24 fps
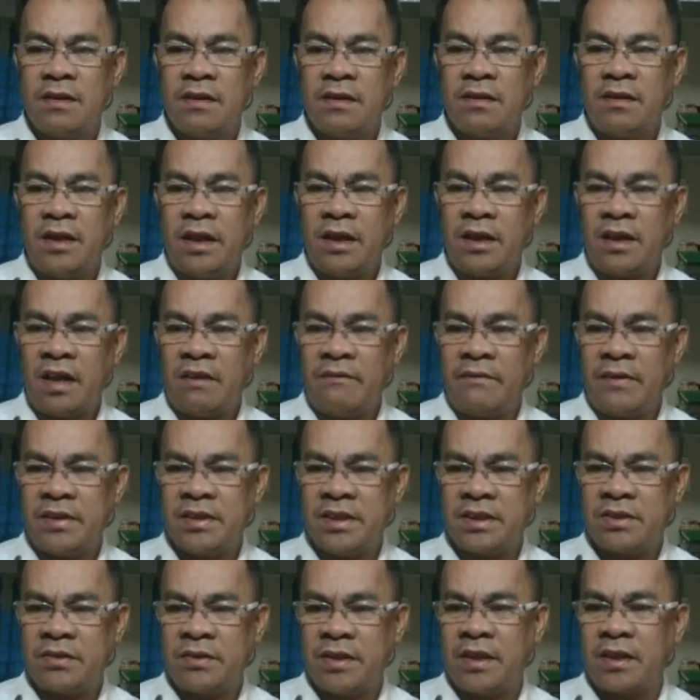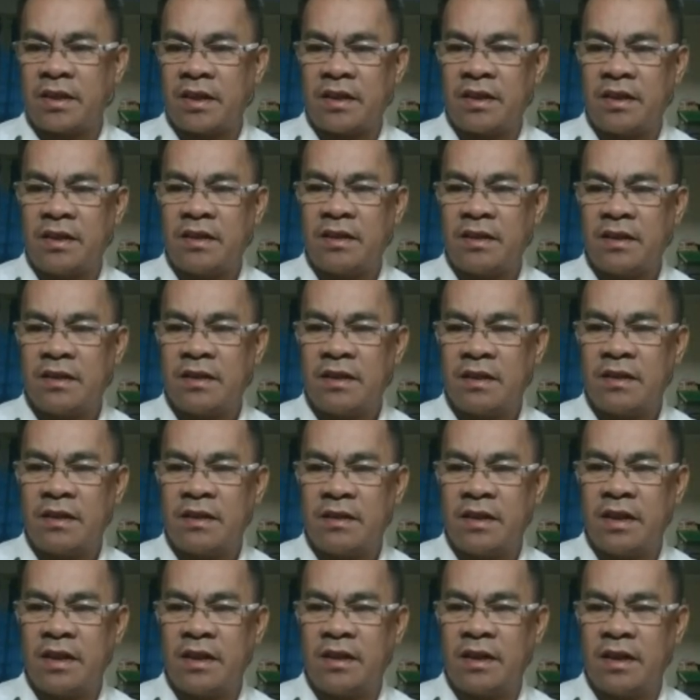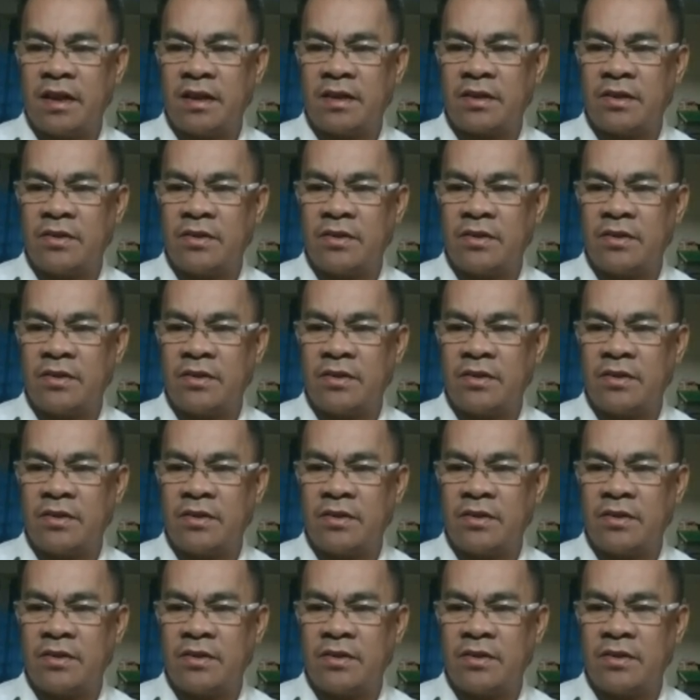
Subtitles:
Then convert this to degree. Degree